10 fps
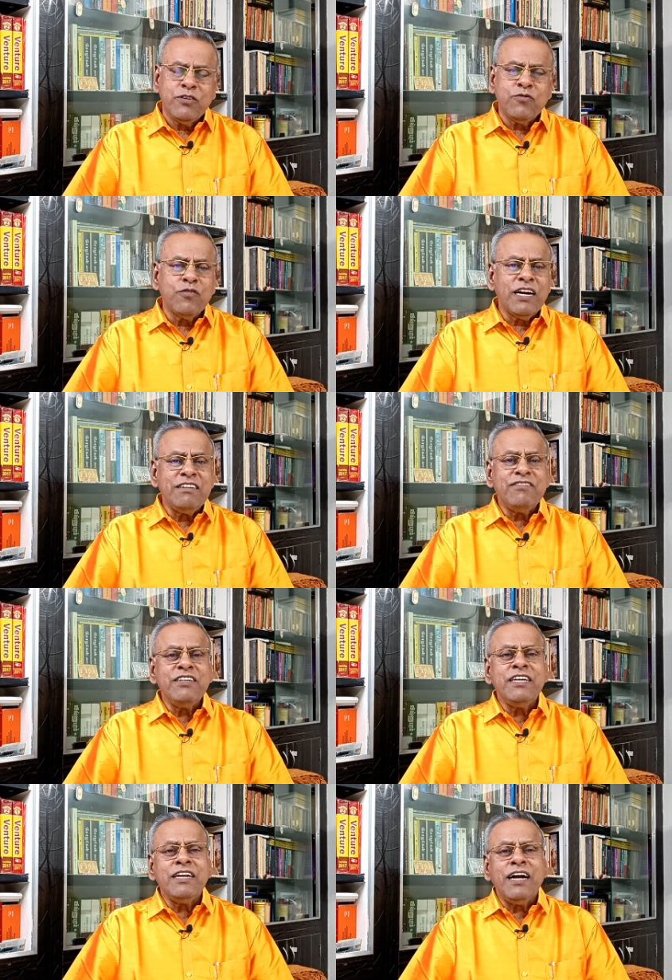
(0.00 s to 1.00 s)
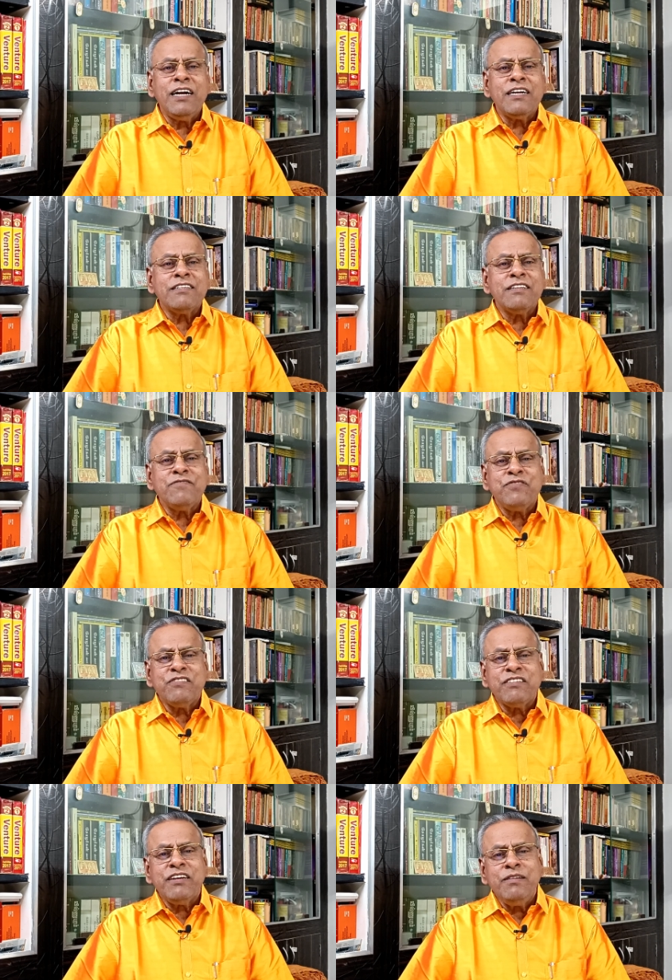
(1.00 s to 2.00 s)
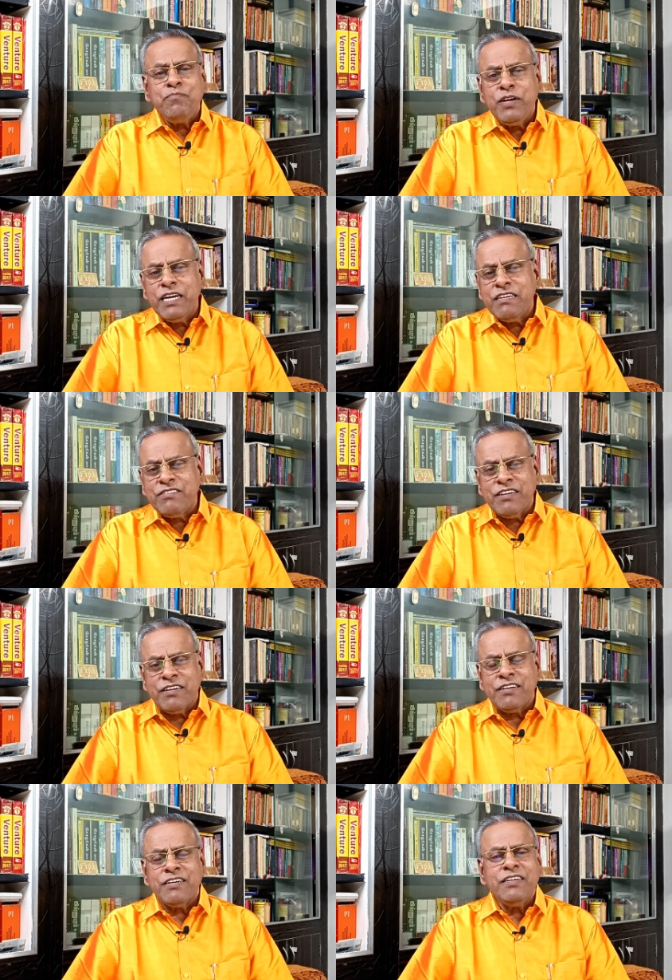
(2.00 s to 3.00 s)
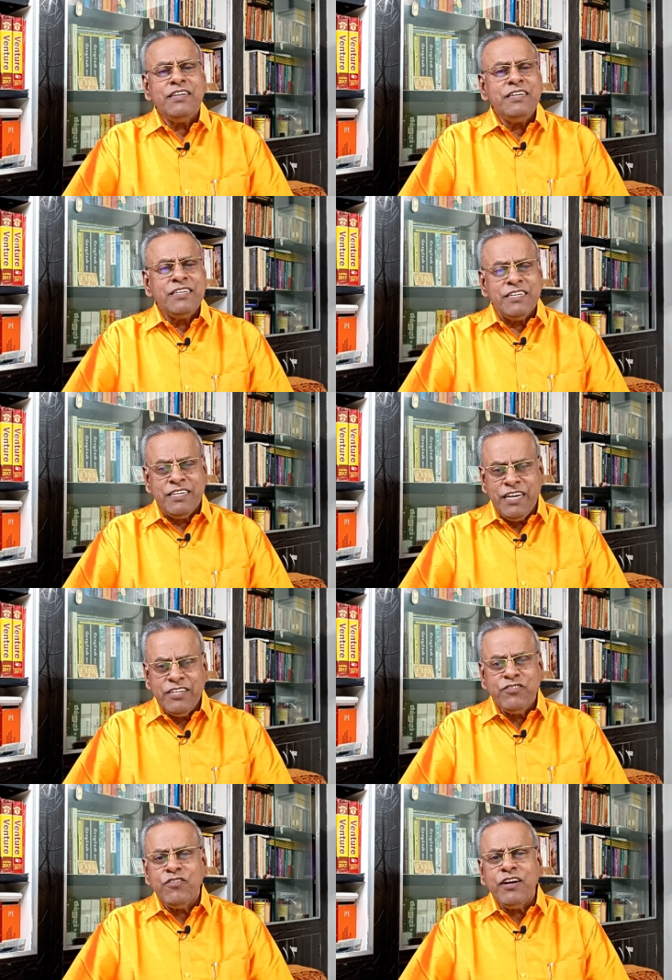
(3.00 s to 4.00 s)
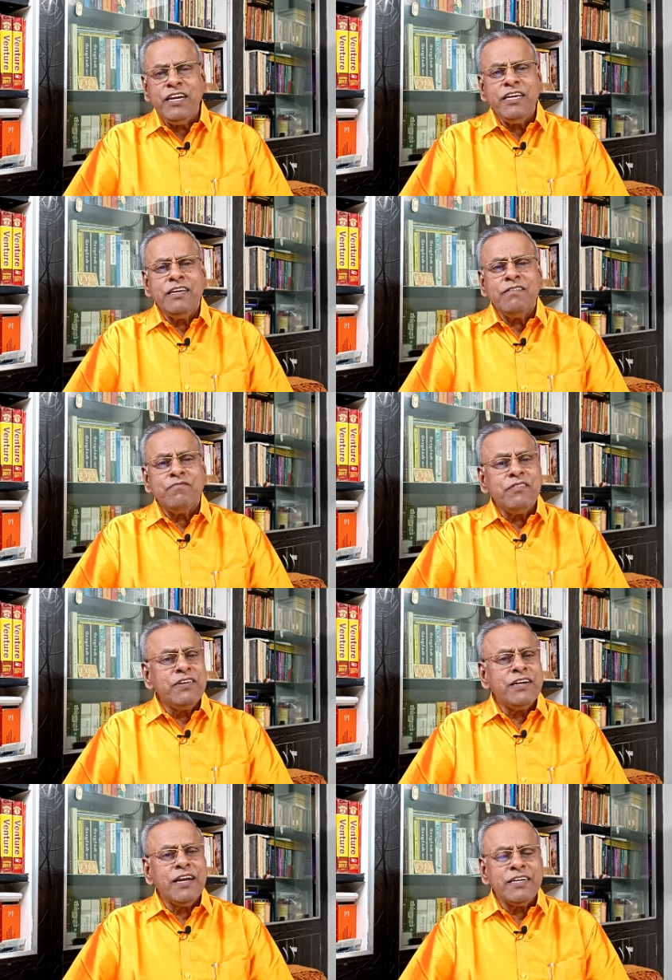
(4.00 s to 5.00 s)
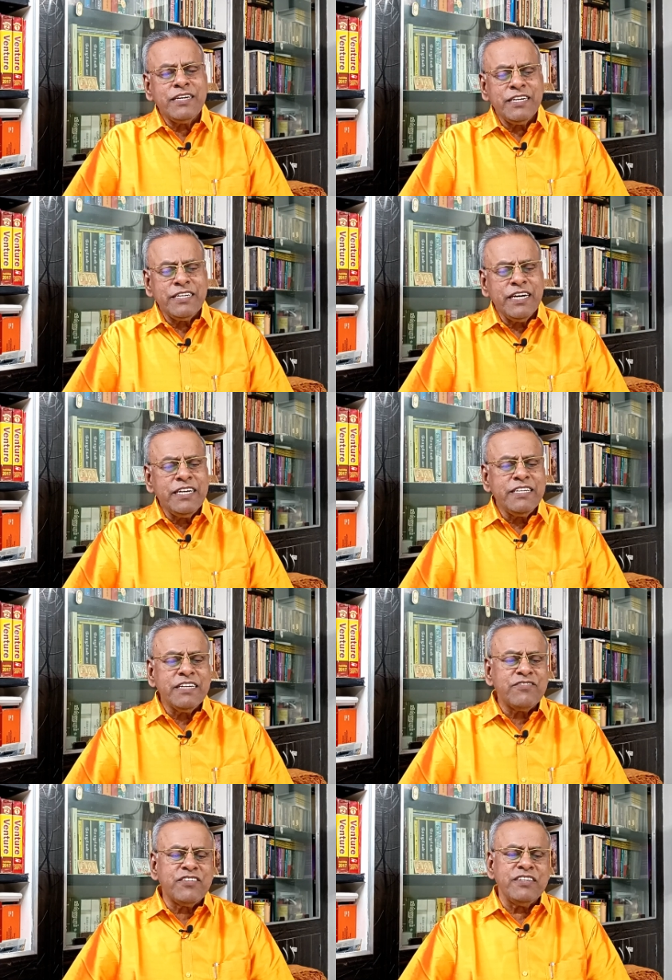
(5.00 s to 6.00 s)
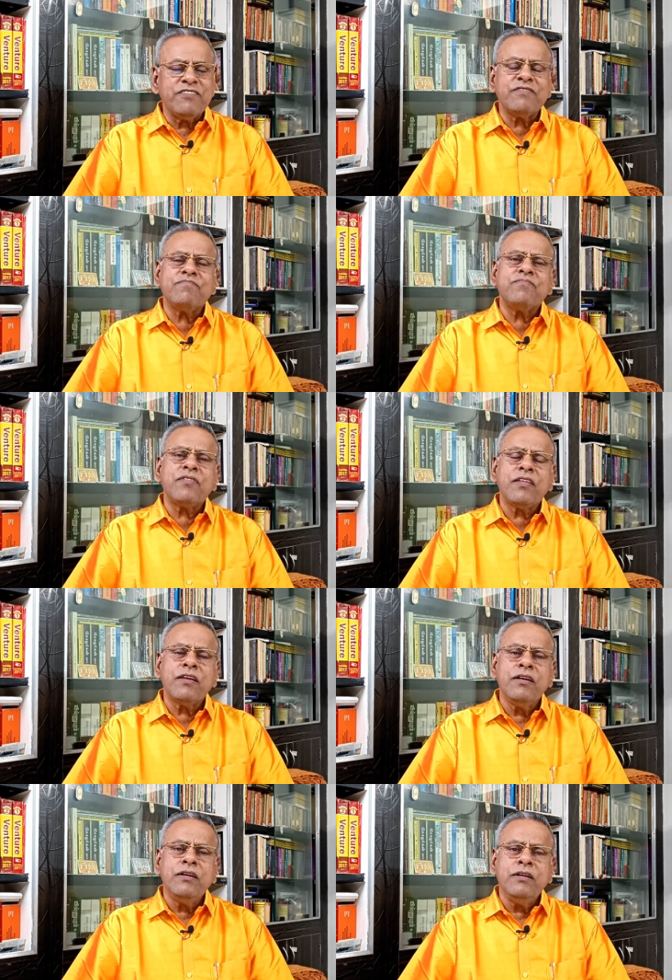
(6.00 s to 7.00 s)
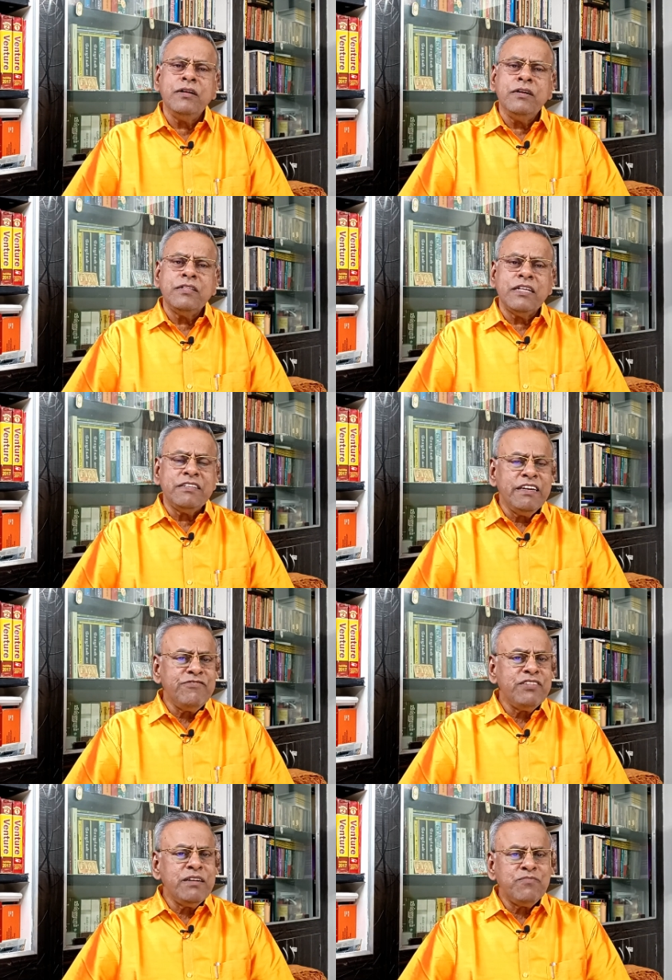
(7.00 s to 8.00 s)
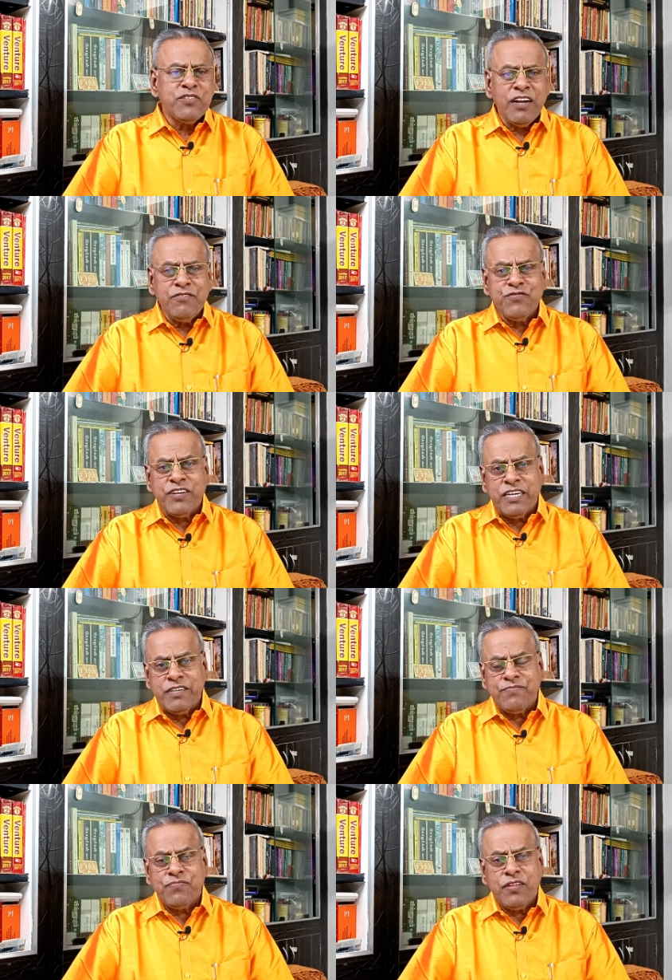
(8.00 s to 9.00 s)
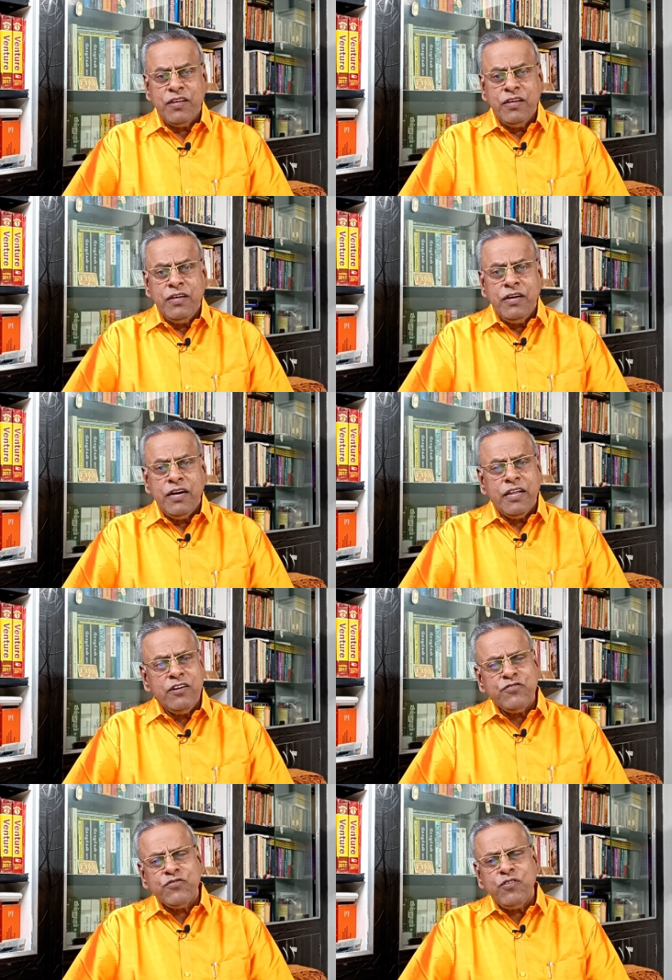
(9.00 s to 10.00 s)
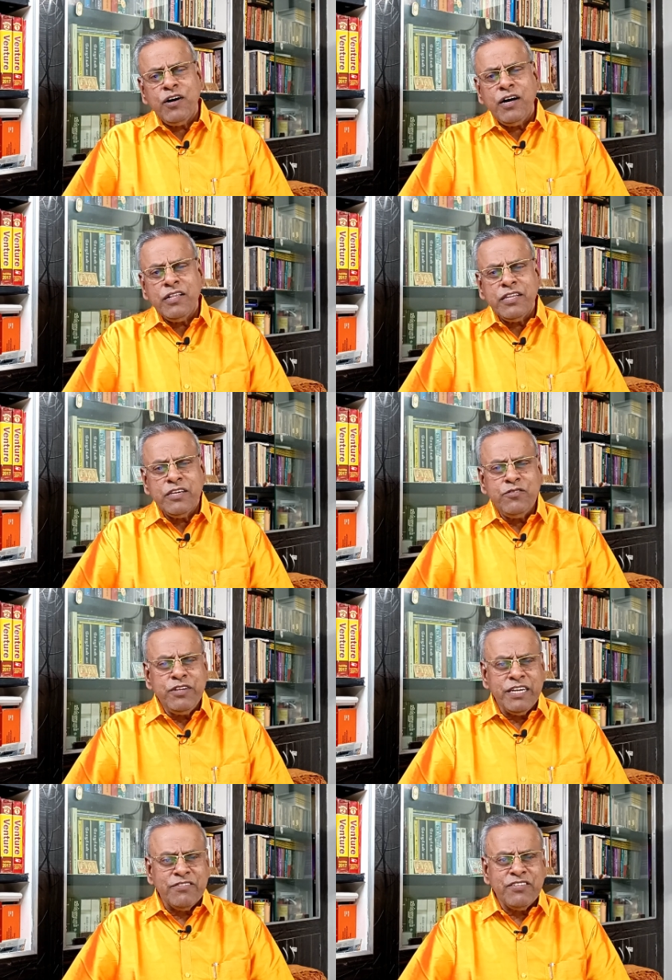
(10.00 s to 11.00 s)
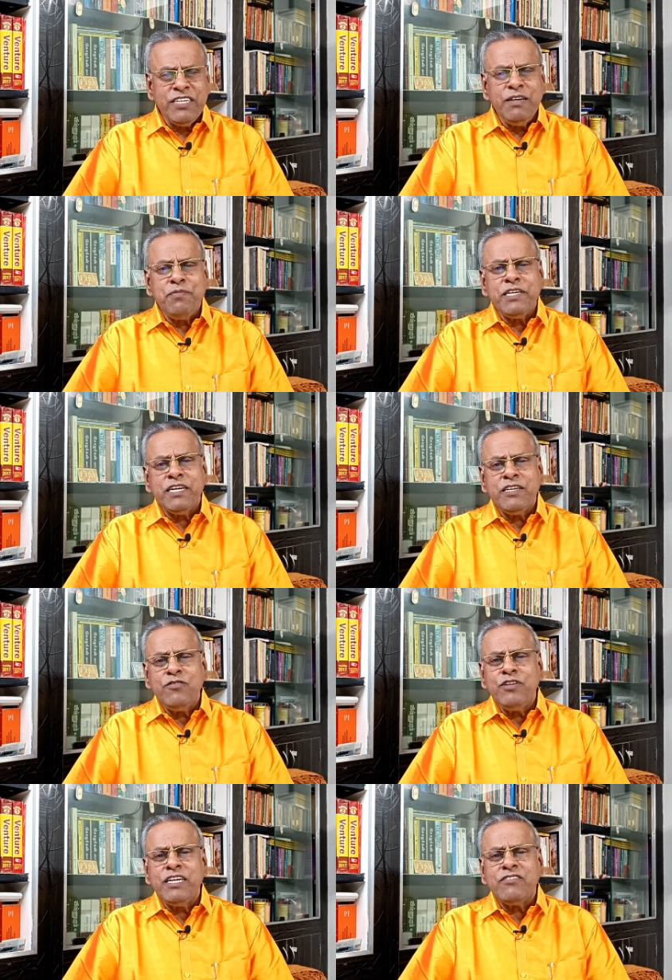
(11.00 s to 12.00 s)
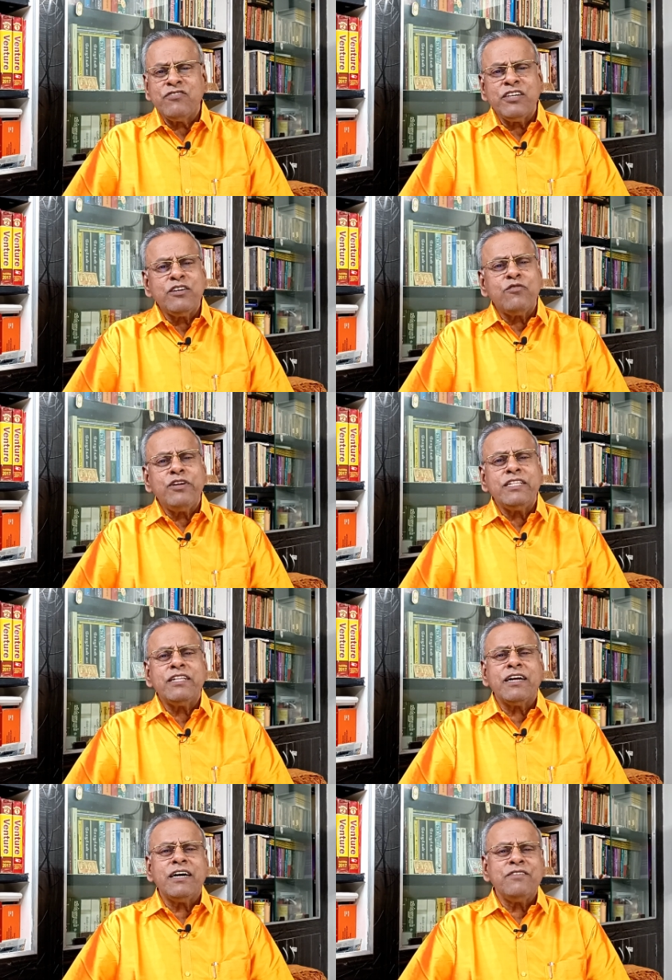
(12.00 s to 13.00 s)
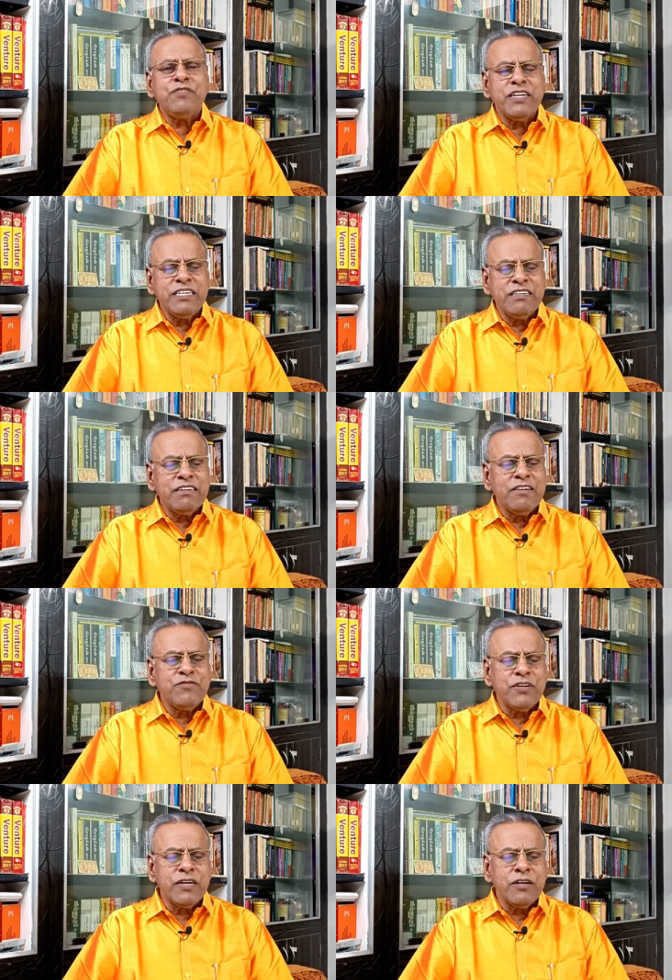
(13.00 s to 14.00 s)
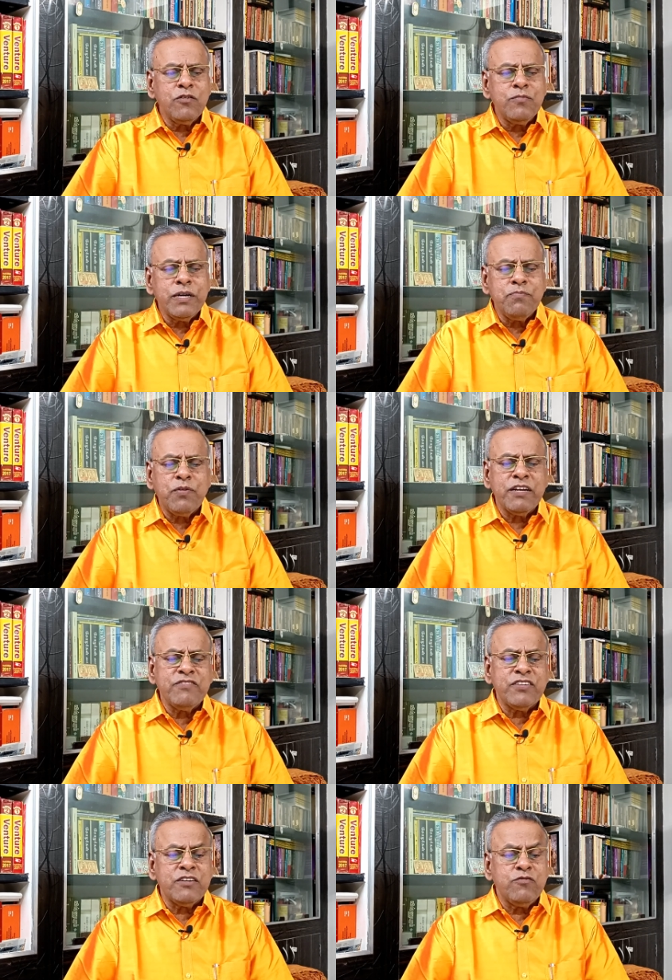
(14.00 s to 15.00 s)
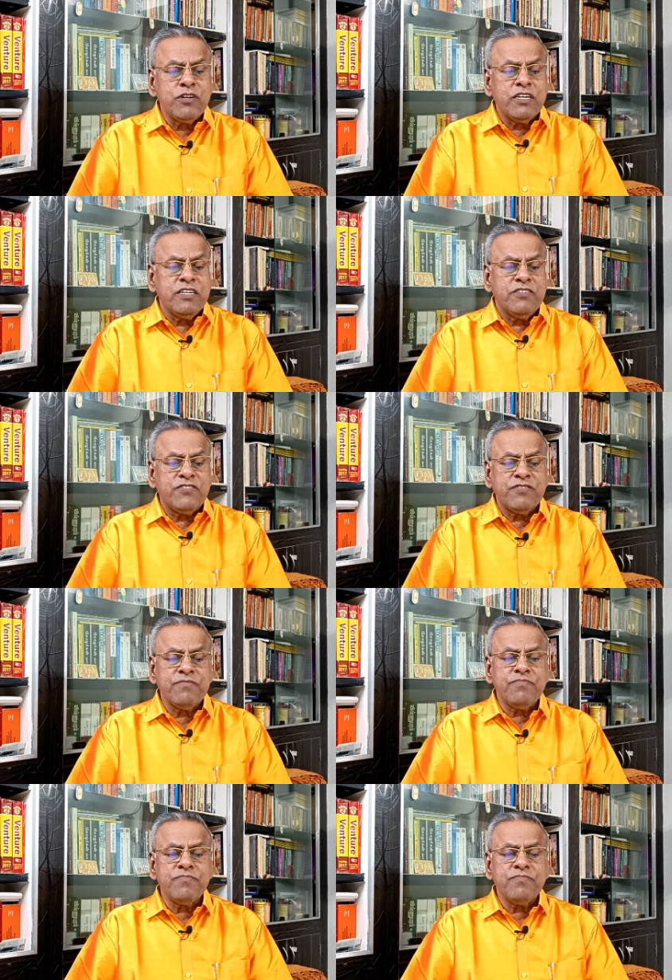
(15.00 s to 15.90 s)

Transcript: to consider under the fiscal implication, naturally we will not get any justice. The JCM staff side and also all the unions, independent unions, including the Confederation of Central Government Employees and Workers.